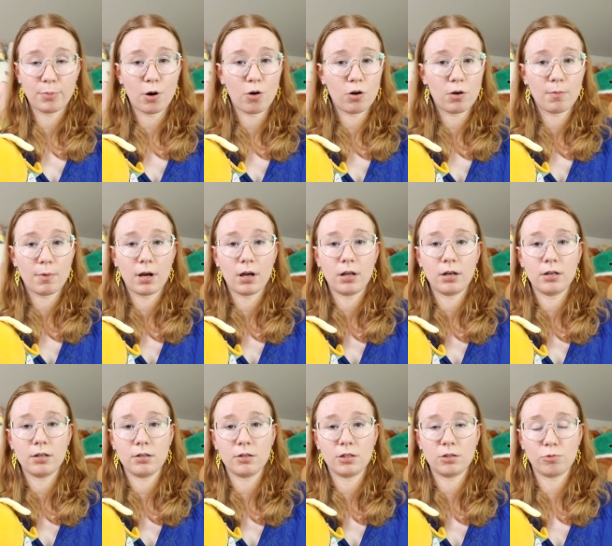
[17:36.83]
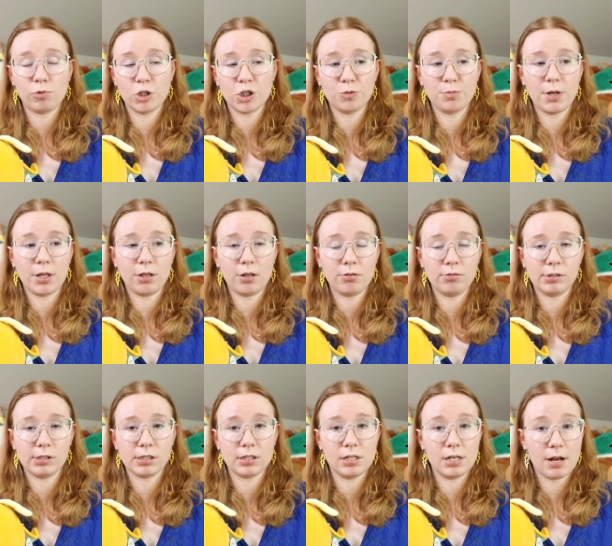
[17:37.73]
Pokemon
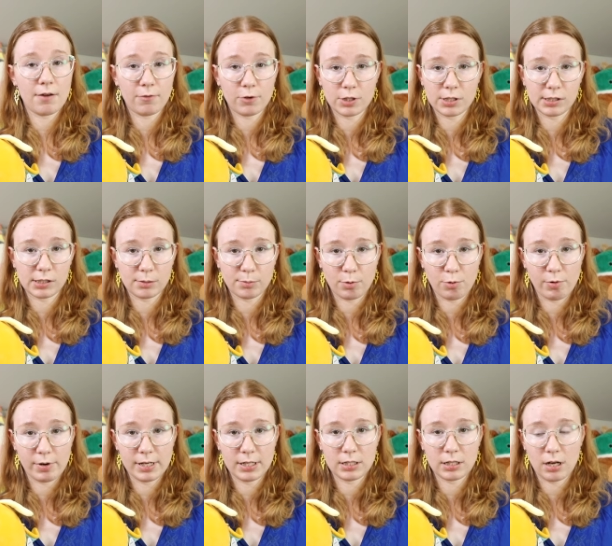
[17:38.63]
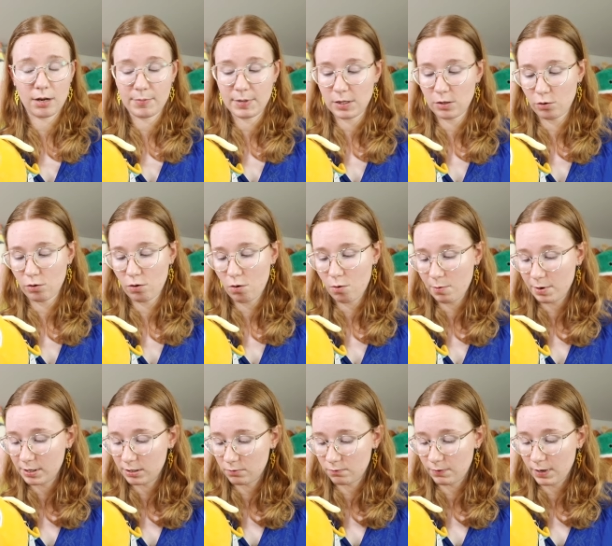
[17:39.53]
Squishmallows never disappoint. I mean, they're
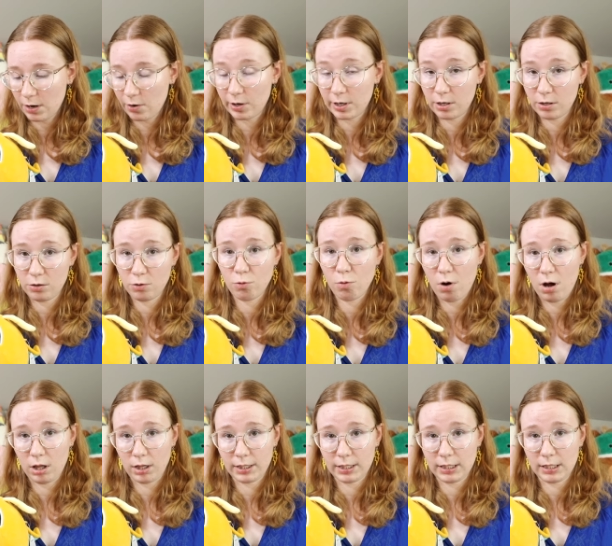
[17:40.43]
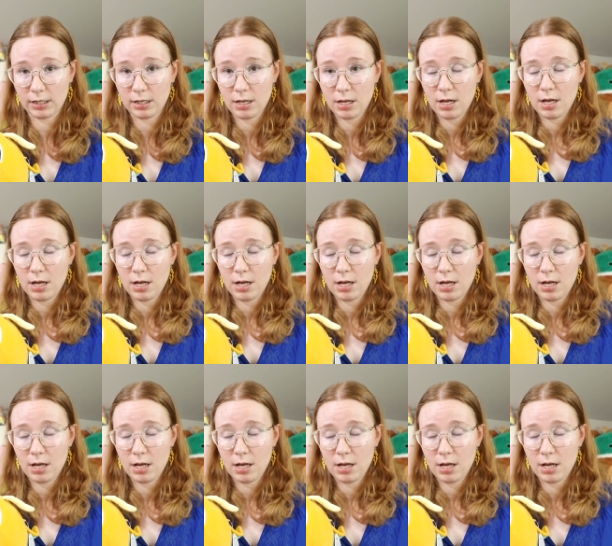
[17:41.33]
always very good quality.